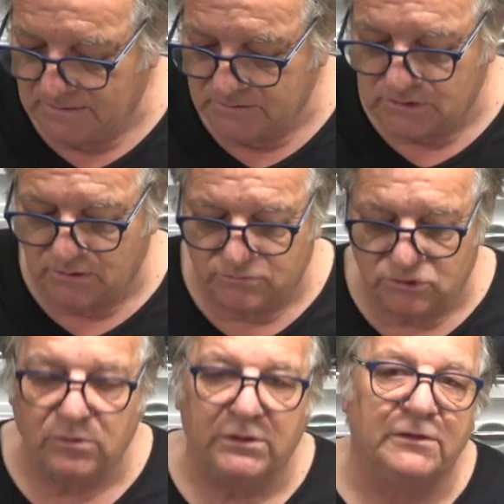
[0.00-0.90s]
So
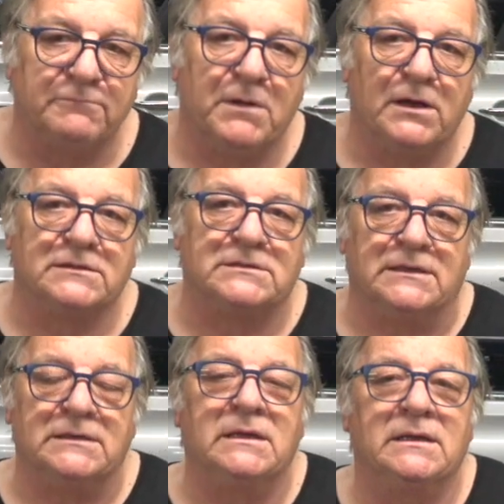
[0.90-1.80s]
talking of
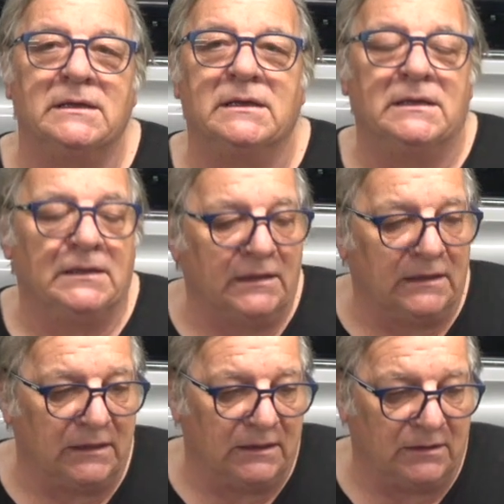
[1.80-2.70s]
Martyn
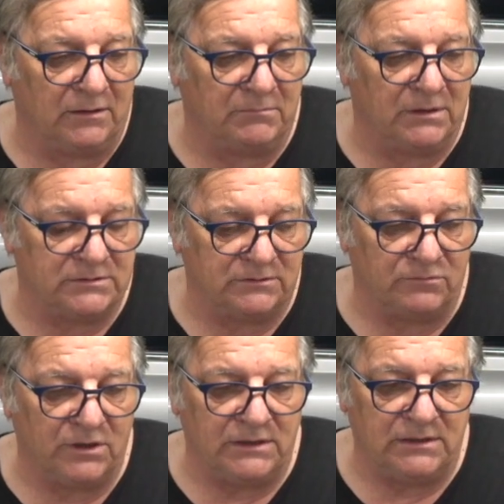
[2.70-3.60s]

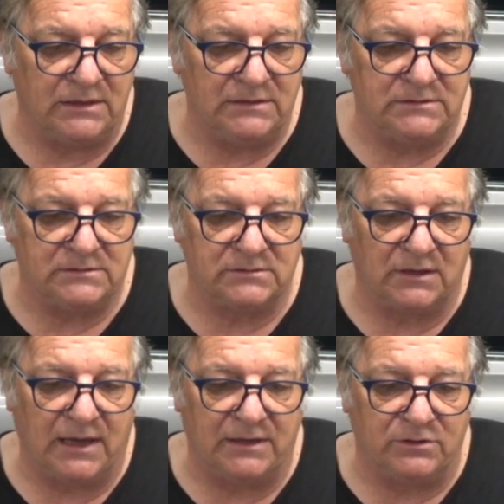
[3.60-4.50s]
Reid, he's
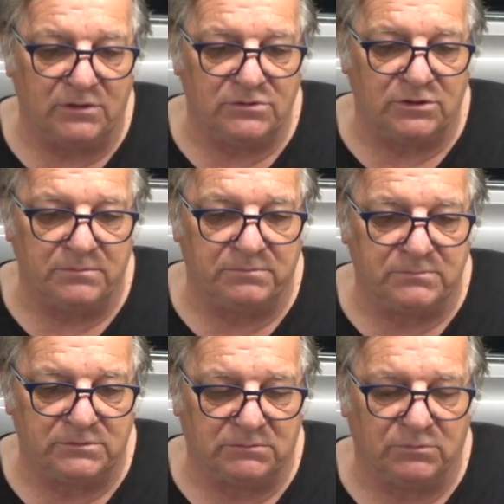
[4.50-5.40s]
had a YouTube,
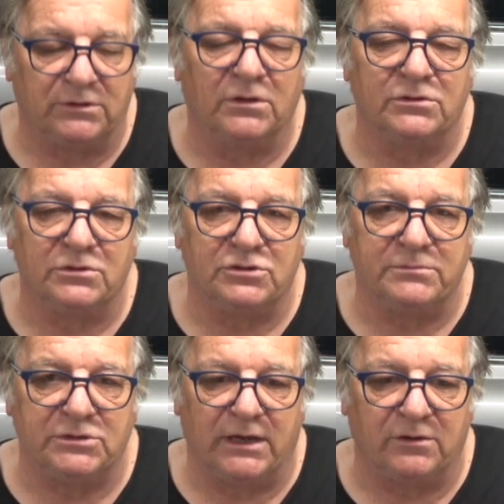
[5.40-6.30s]
well, not a
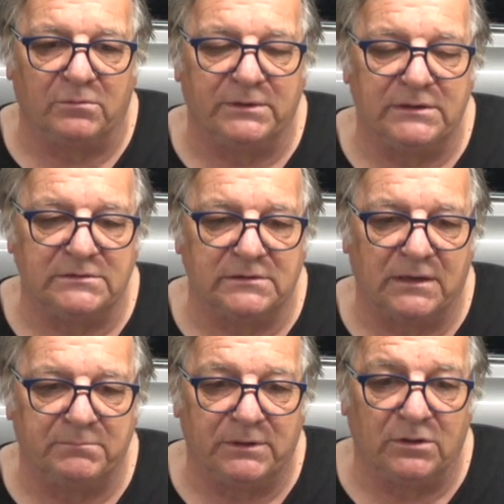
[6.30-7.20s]
YouTube channel, but he's
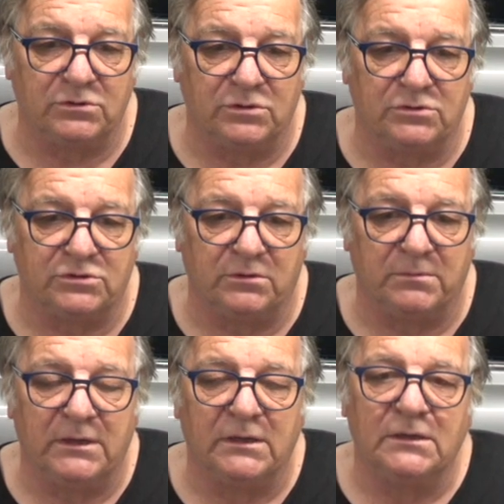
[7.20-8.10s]
been on YouTube
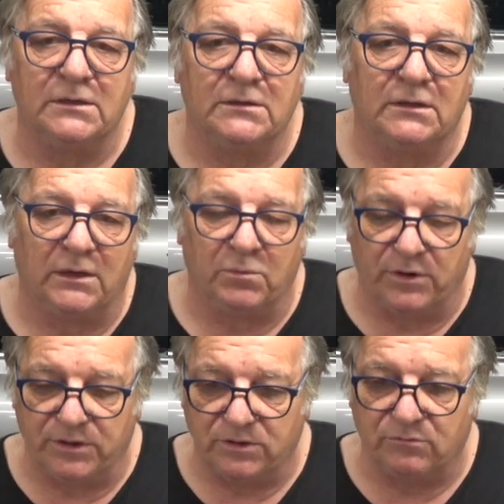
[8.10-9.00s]

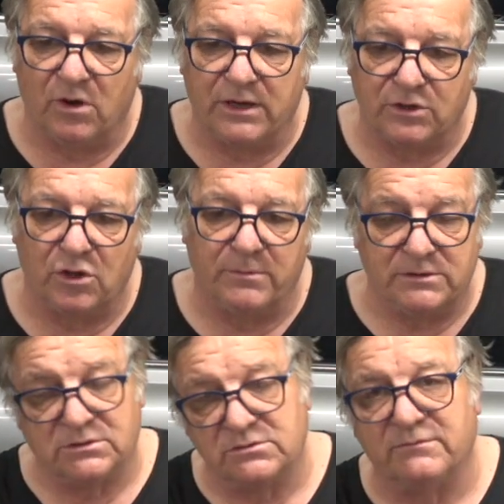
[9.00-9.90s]
where he could write
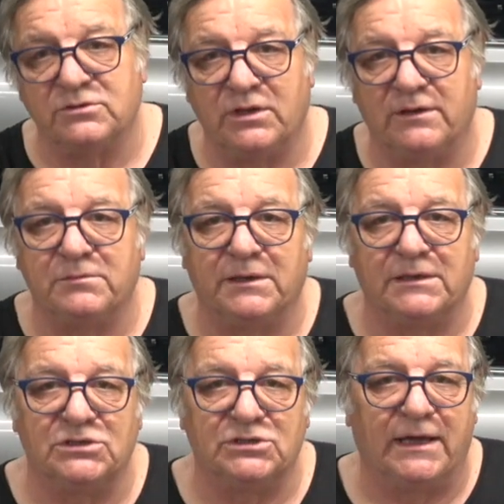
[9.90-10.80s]
comments, because obviously you have to make
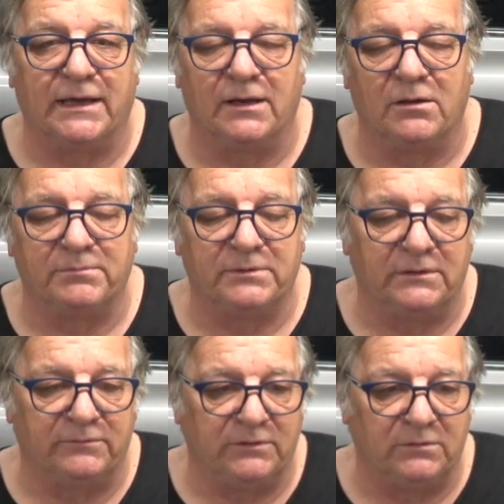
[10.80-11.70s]
a channel up
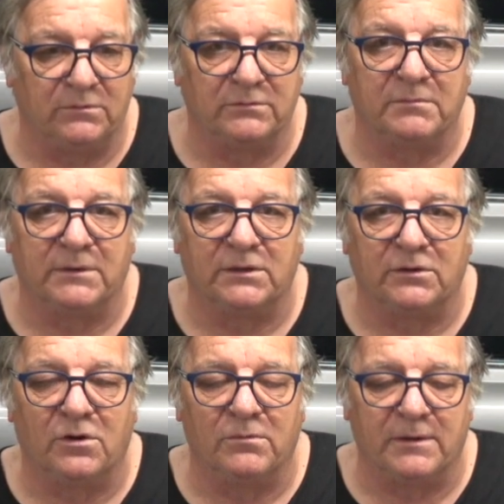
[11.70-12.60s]
if you want to make a
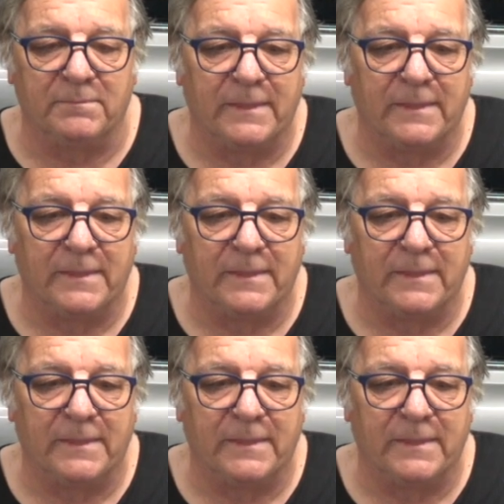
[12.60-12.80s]
comment.